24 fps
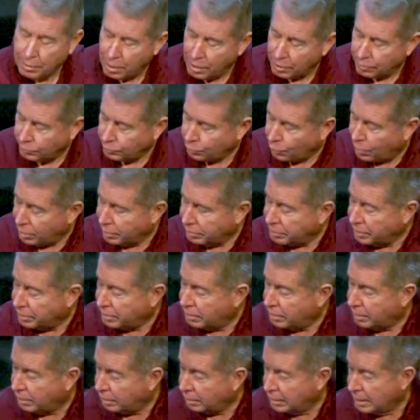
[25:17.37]
on Walnut
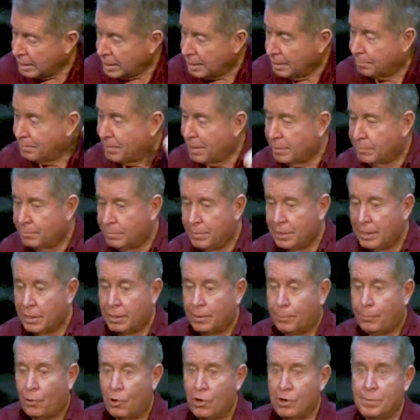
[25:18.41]
Hill, made me an
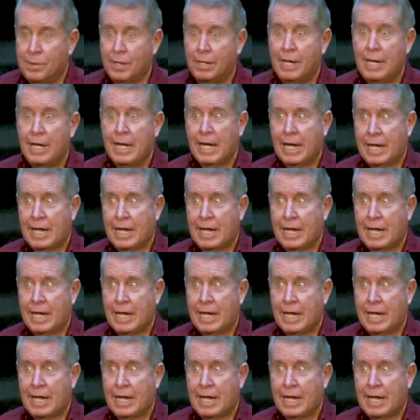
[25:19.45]
appointment.